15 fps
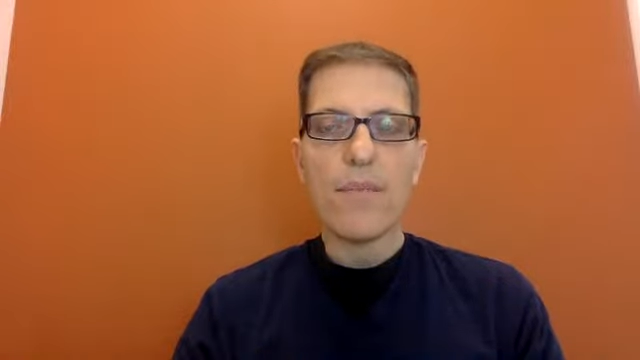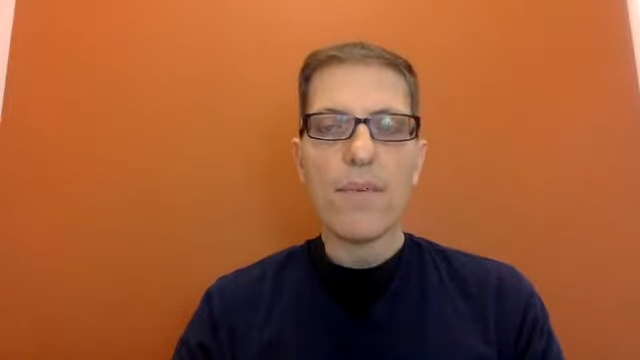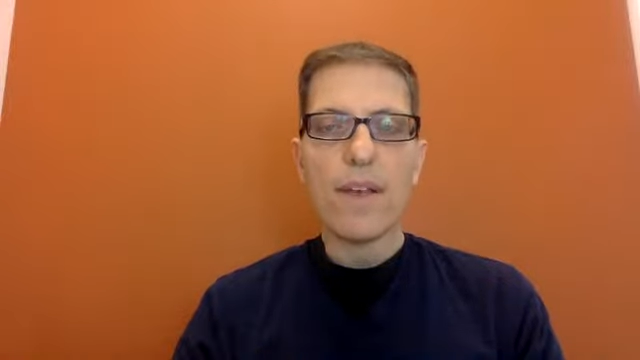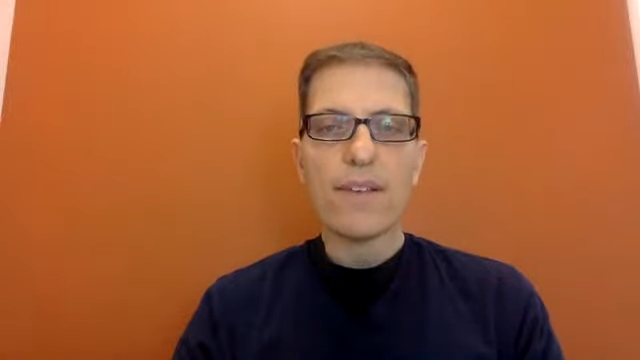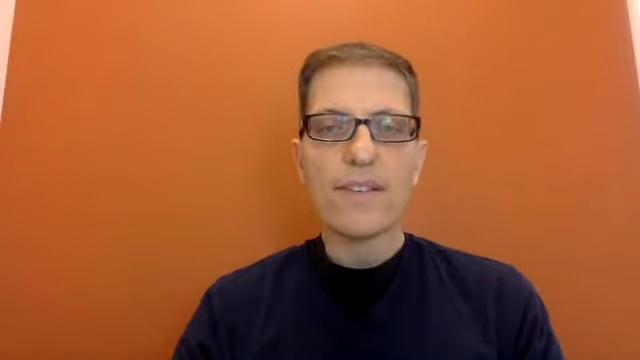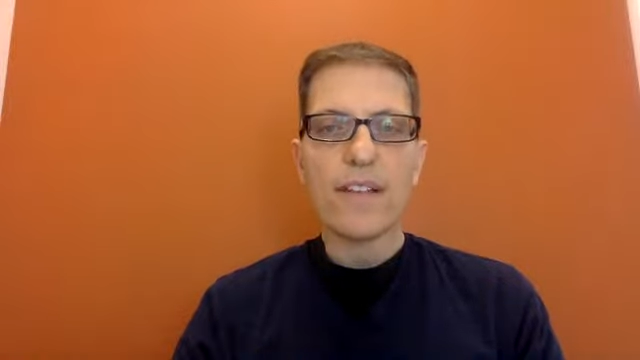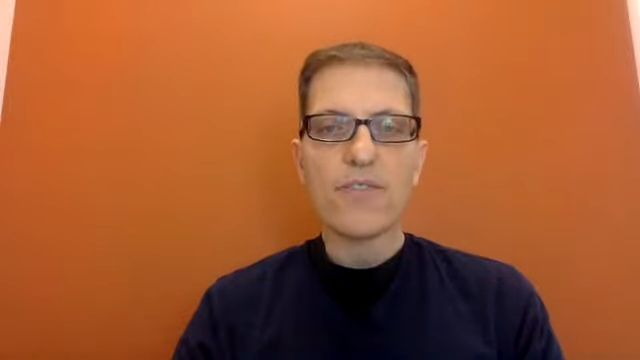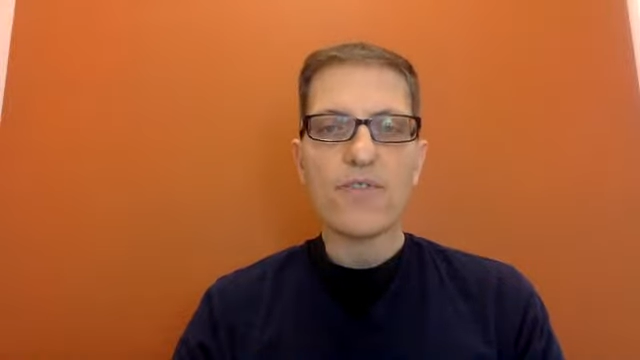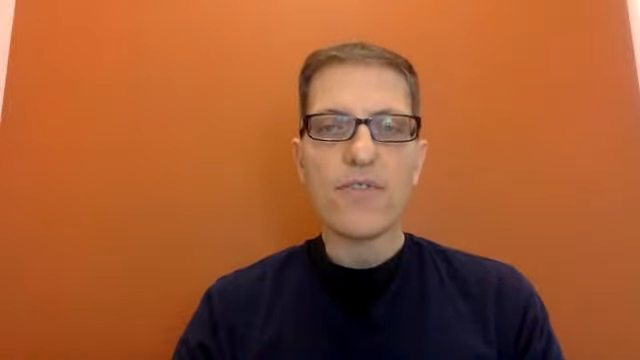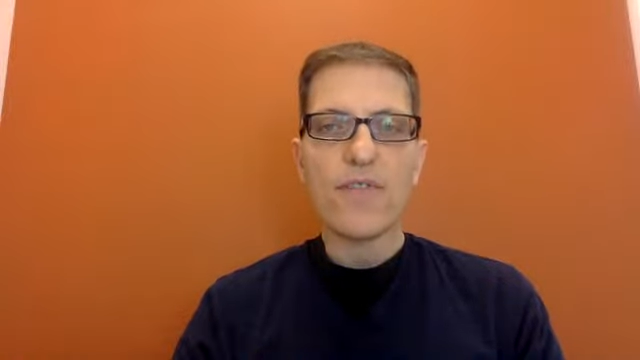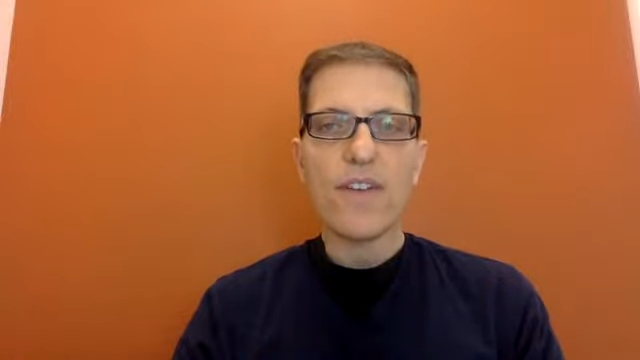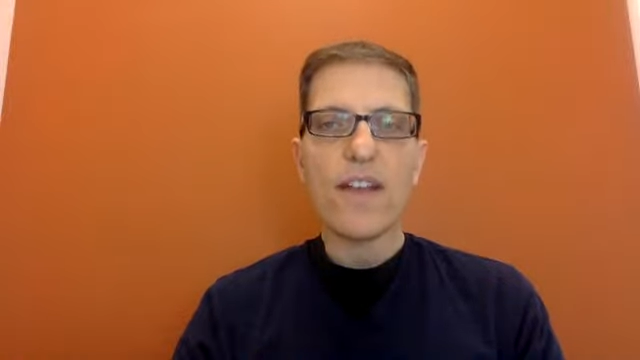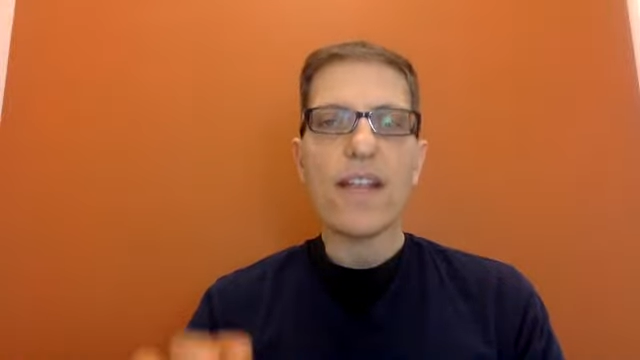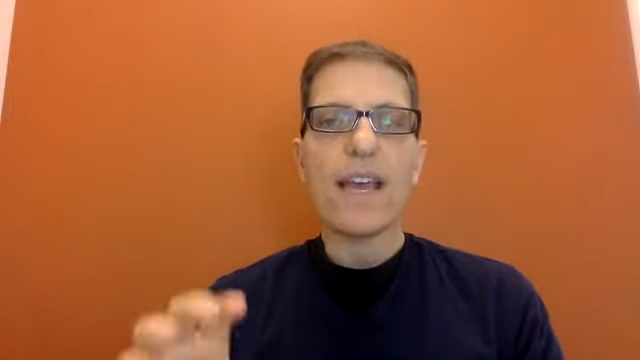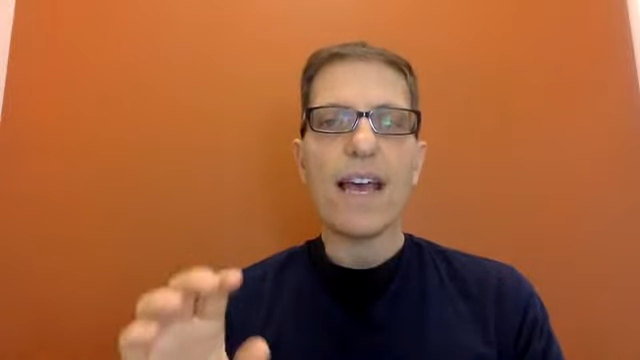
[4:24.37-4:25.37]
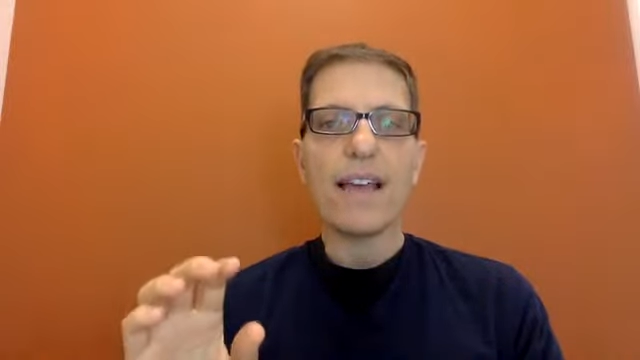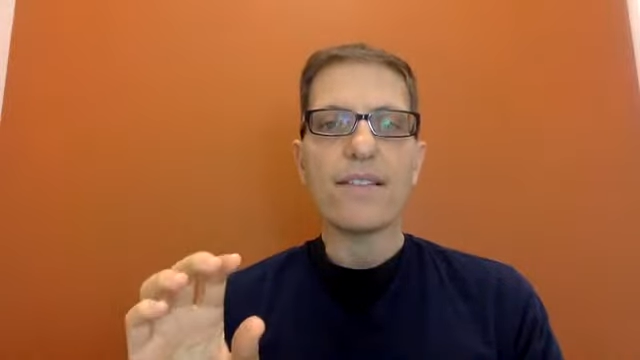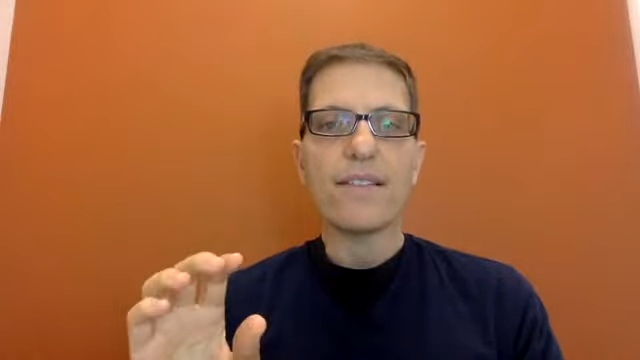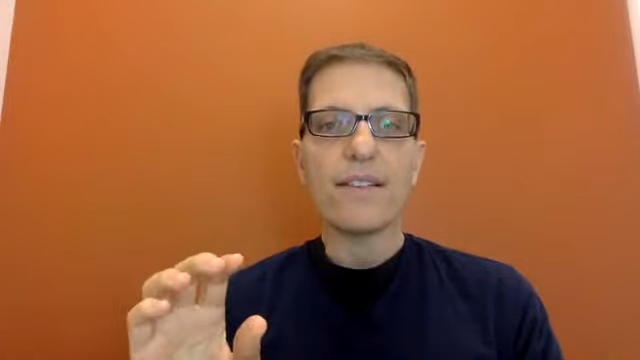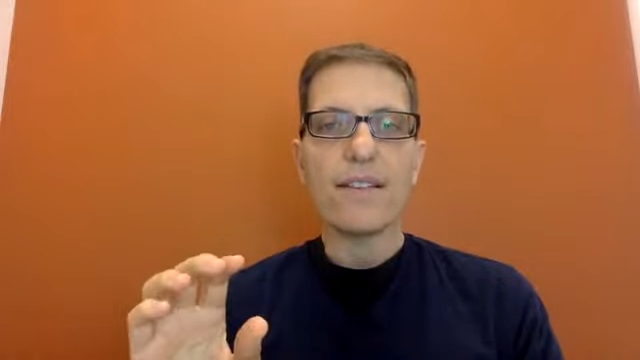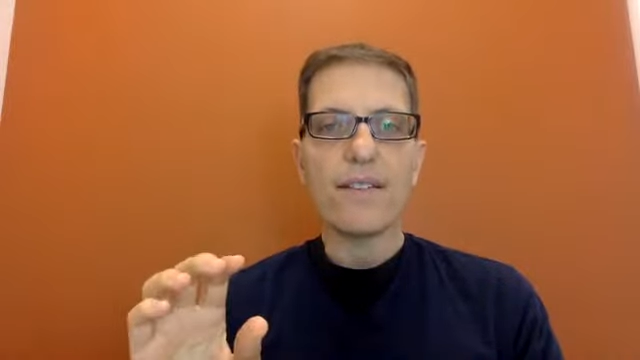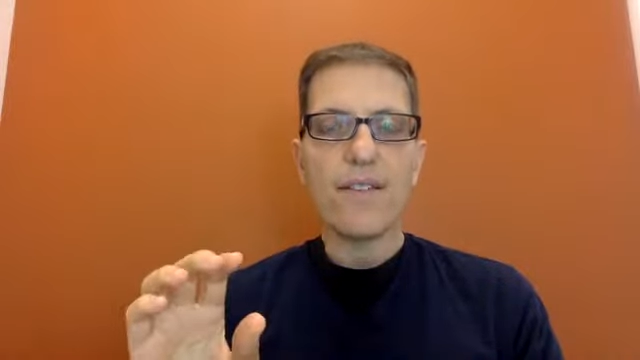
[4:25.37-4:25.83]
essential fatty
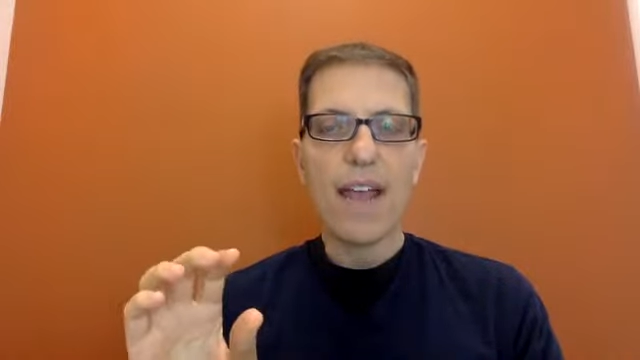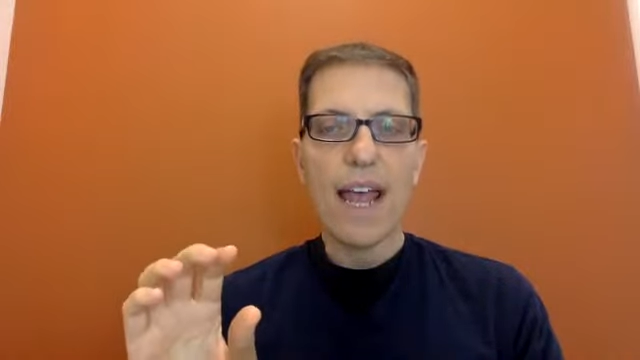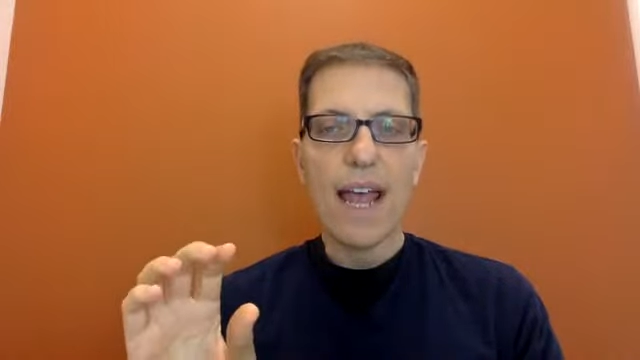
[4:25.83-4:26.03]
acid,